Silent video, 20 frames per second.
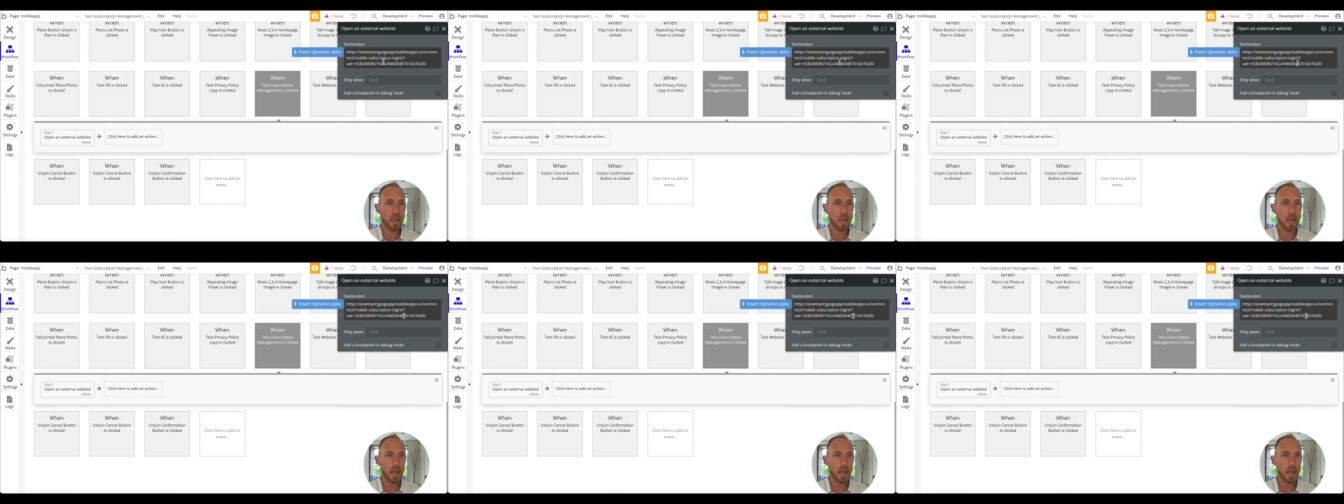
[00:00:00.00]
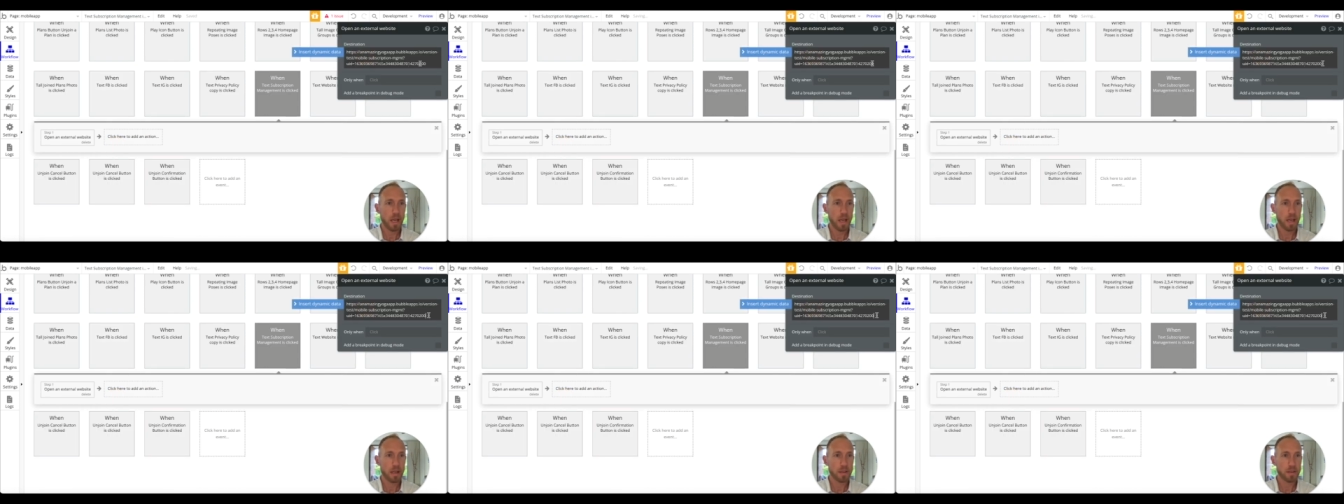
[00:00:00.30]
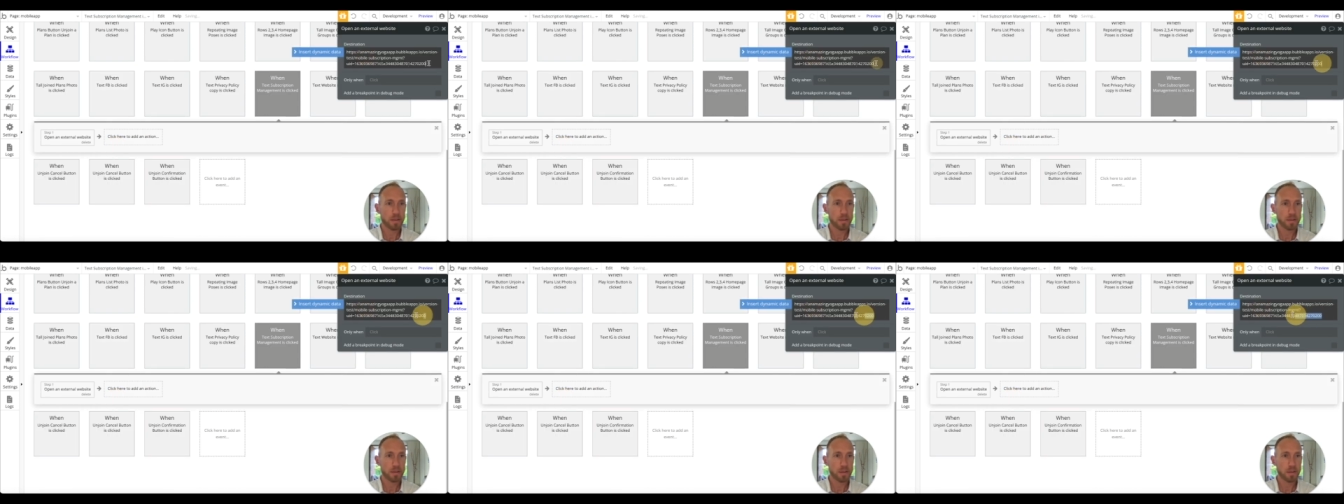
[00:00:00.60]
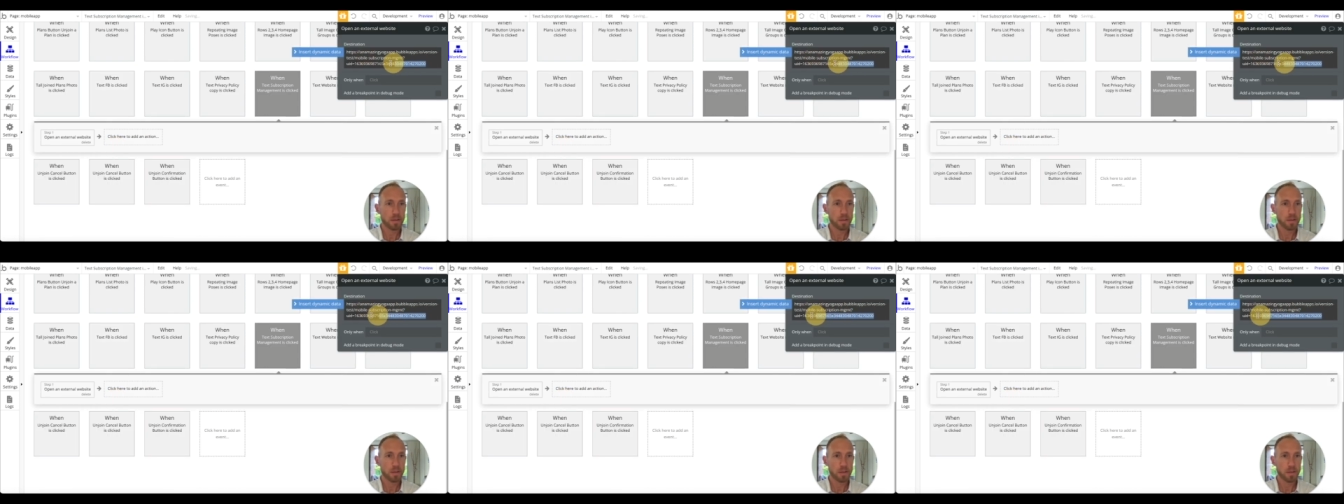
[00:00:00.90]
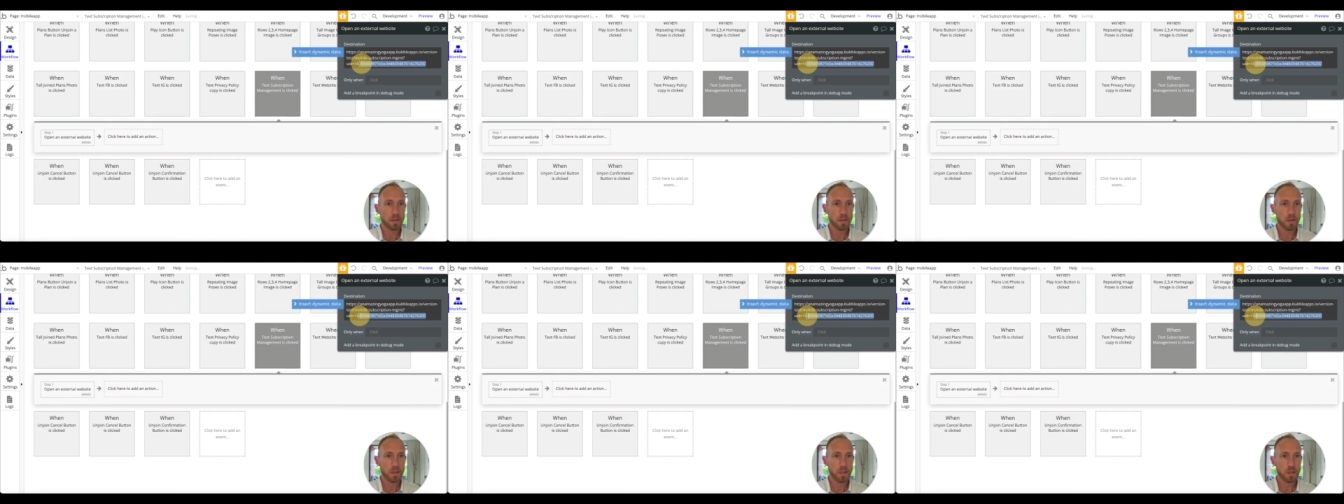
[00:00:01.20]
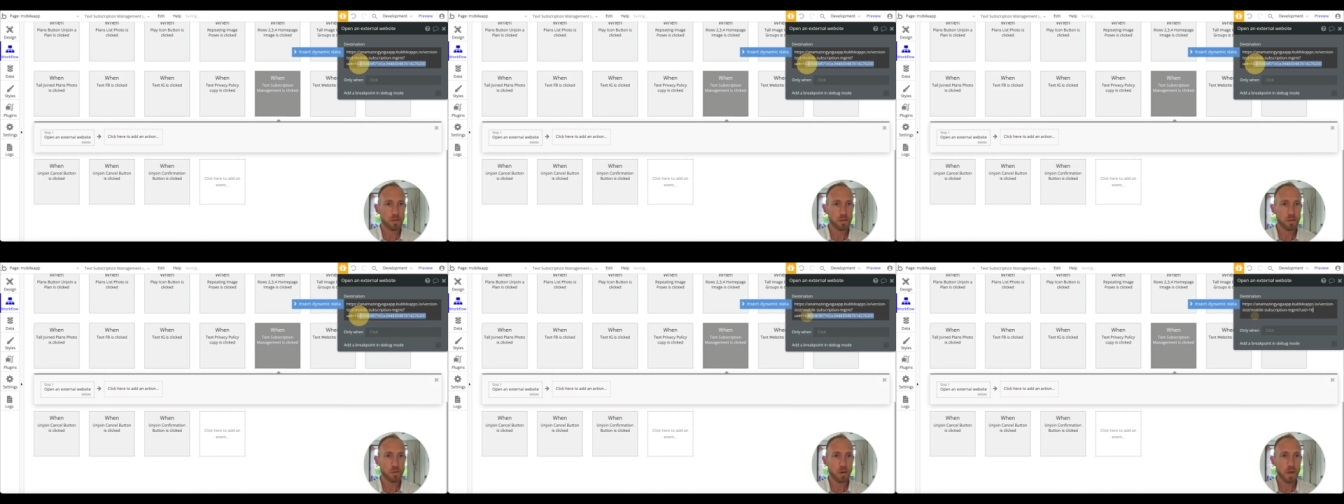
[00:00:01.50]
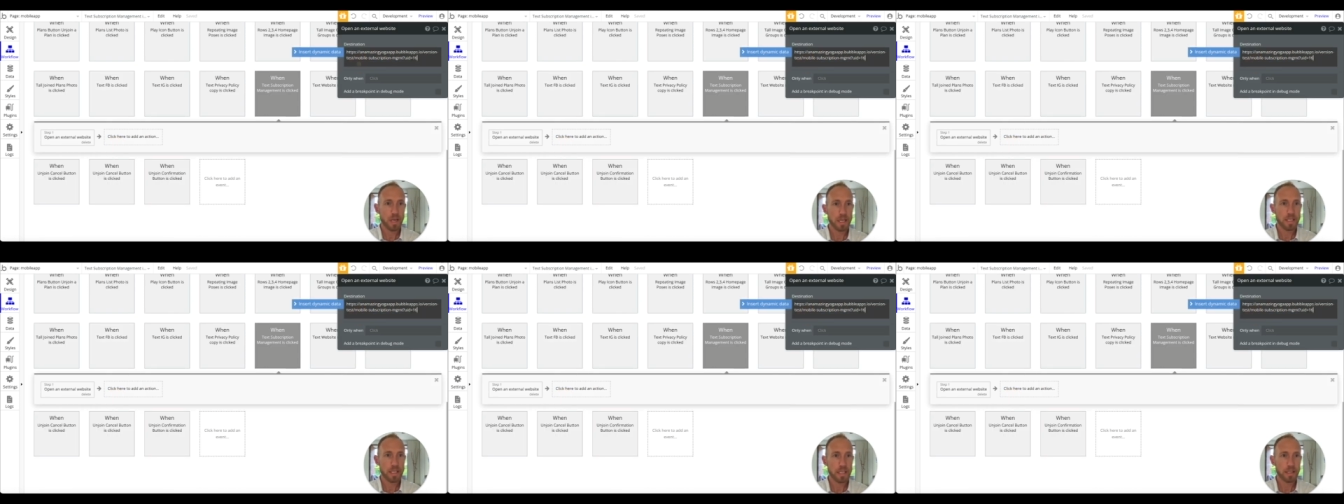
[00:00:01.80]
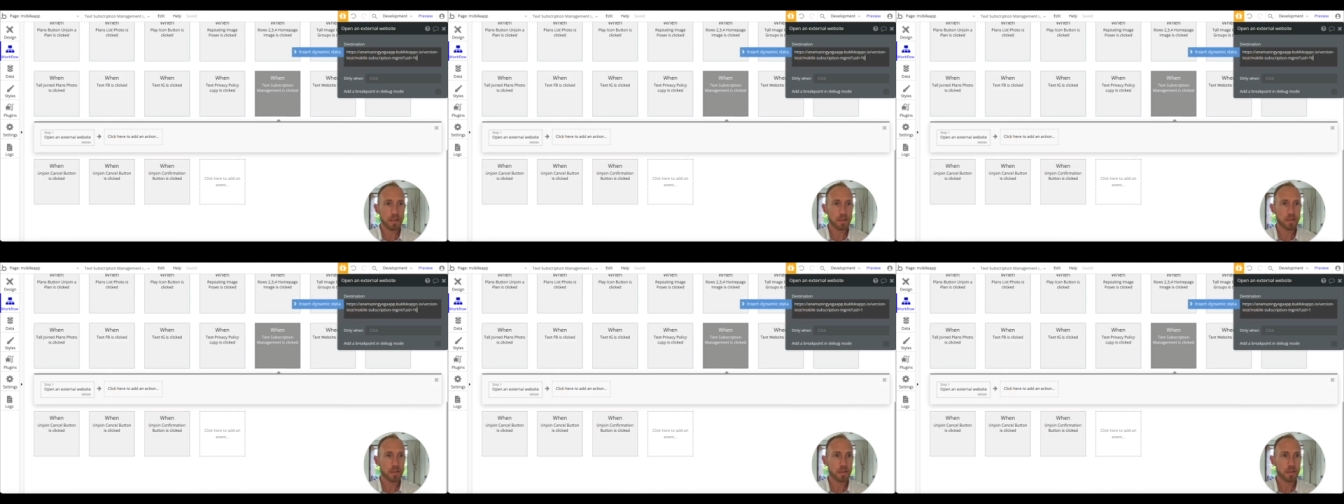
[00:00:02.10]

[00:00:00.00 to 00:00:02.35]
and this UID